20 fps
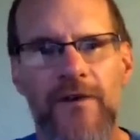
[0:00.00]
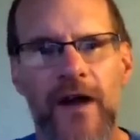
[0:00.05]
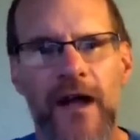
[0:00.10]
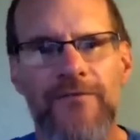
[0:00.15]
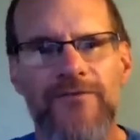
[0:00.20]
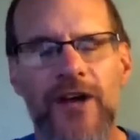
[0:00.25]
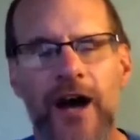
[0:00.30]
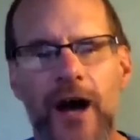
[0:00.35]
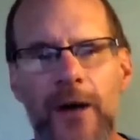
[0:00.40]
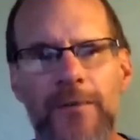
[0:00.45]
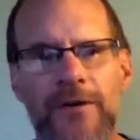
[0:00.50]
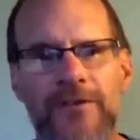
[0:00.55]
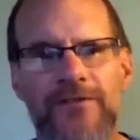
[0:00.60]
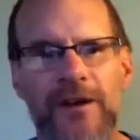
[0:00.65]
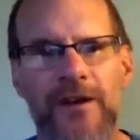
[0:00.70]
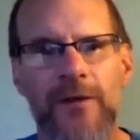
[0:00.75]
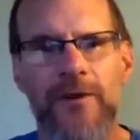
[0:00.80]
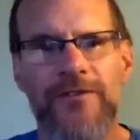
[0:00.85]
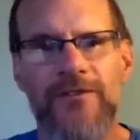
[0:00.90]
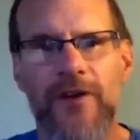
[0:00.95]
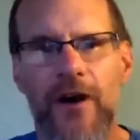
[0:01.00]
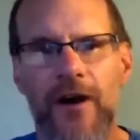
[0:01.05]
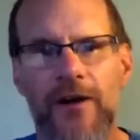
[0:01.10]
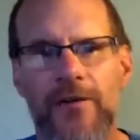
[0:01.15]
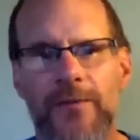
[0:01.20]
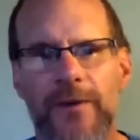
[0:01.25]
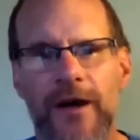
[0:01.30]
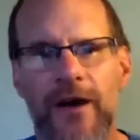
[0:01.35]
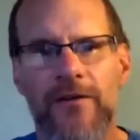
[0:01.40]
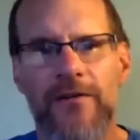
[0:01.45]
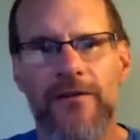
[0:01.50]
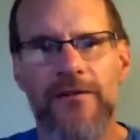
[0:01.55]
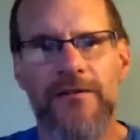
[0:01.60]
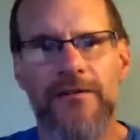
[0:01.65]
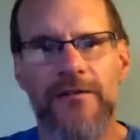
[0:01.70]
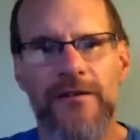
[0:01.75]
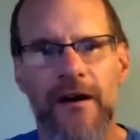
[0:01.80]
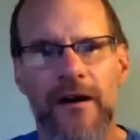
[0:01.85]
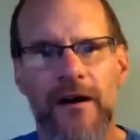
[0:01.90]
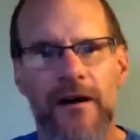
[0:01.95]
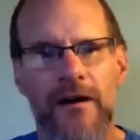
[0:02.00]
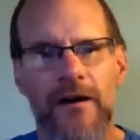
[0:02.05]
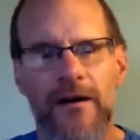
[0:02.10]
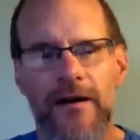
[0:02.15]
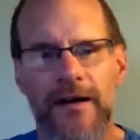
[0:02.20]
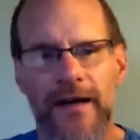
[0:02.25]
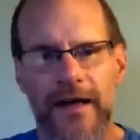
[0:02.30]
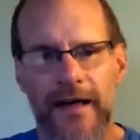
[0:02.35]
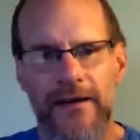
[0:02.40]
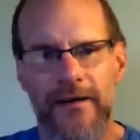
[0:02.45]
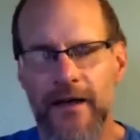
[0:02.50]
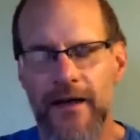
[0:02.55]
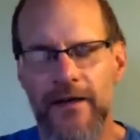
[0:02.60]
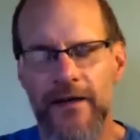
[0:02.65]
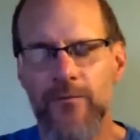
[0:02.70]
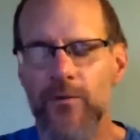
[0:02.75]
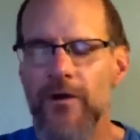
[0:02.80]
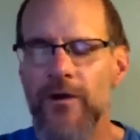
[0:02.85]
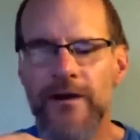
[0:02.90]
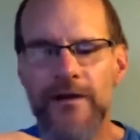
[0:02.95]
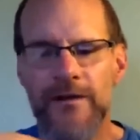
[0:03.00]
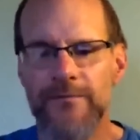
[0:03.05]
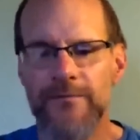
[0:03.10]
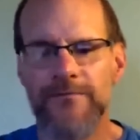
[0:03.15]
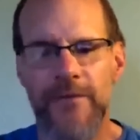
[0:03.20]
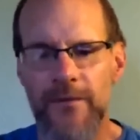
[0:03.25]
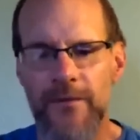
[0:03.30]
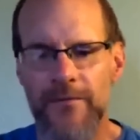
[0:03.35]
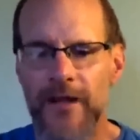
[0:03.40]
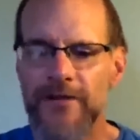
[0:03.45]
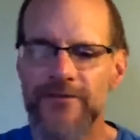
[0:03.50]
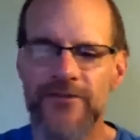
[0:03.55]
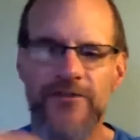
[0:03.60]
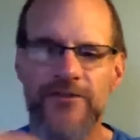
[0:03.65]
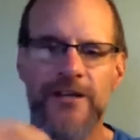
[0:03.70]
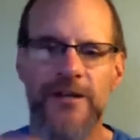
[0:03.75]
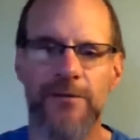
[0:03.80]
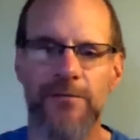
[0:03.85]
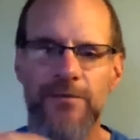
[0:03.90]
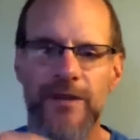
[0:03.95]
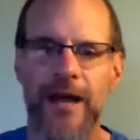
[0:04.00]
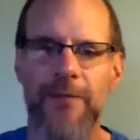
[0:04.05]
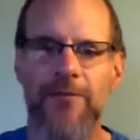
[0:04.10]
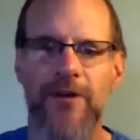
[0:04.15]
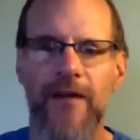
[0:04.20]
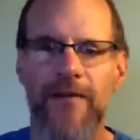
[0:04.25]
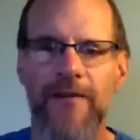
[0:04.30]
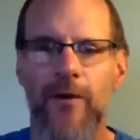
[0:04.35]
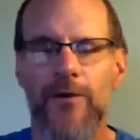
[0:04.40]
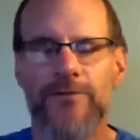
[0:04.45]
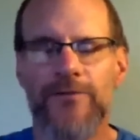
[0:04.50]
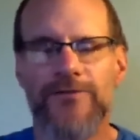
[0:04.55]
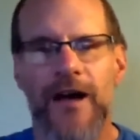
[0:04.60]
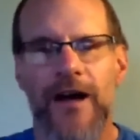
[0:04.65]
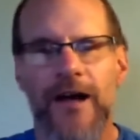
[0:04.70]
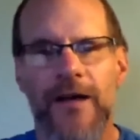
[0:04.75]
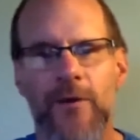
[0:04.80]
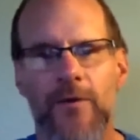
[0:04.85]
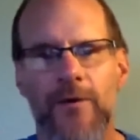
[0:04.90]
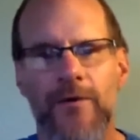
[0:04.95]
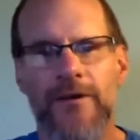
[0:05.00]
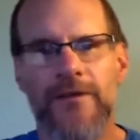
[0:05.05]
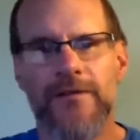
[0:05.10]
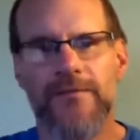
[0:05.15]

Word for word: five topics that I want to talk about, uh, and, and, we're gonna I'm not just gonna blabber on the whole time.